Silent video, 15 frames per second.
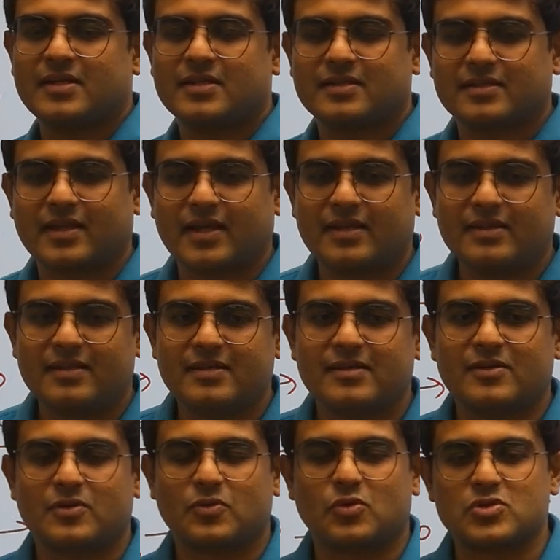Then
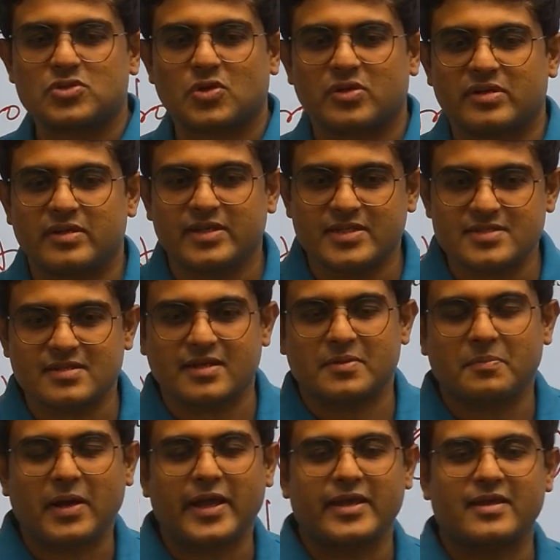goes on his her
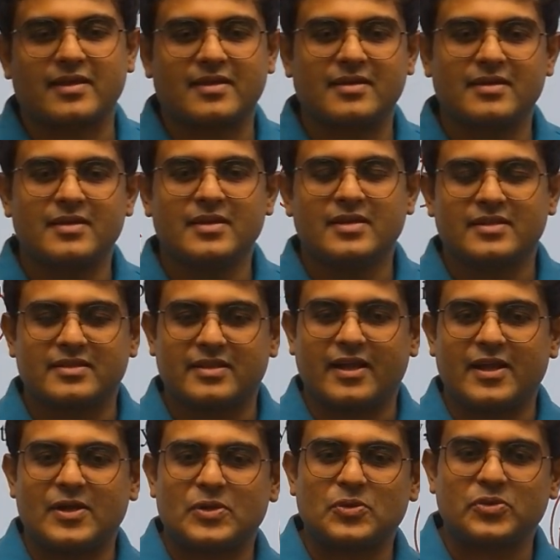bike.
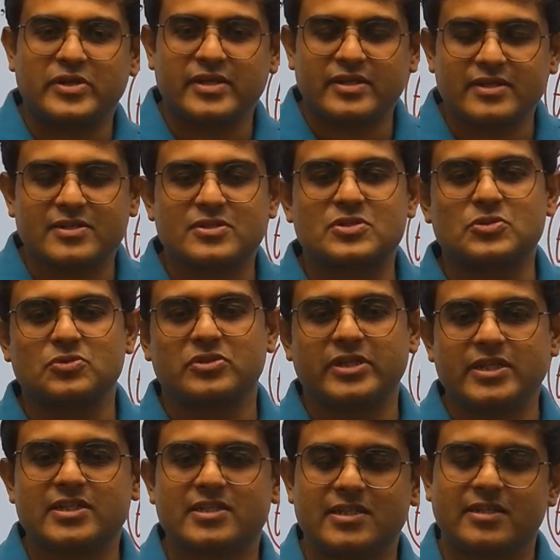There too
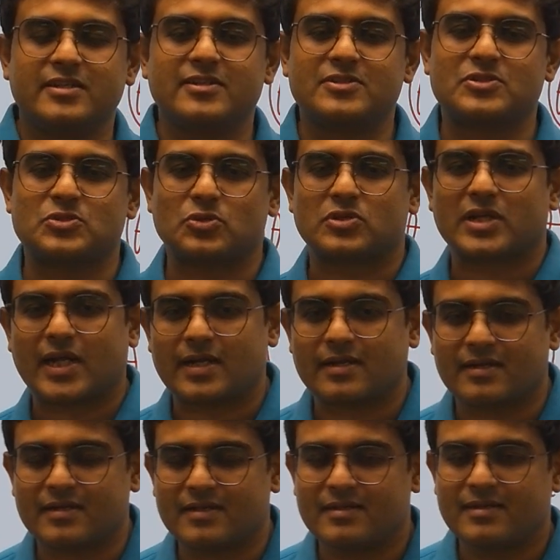she needs to run.
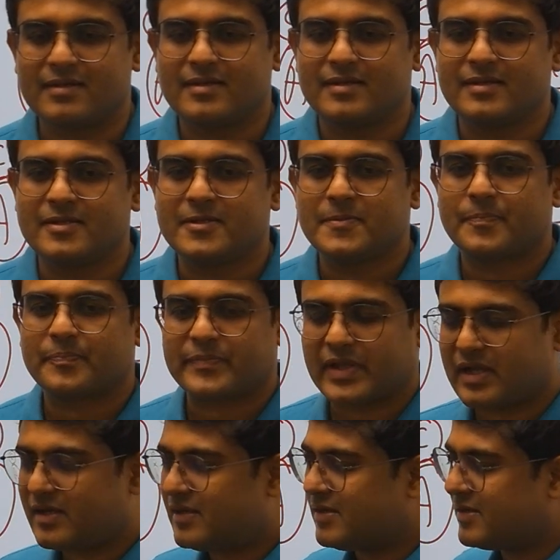
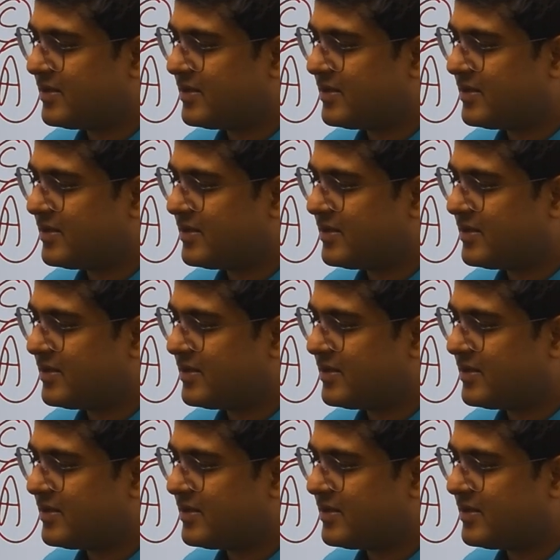Then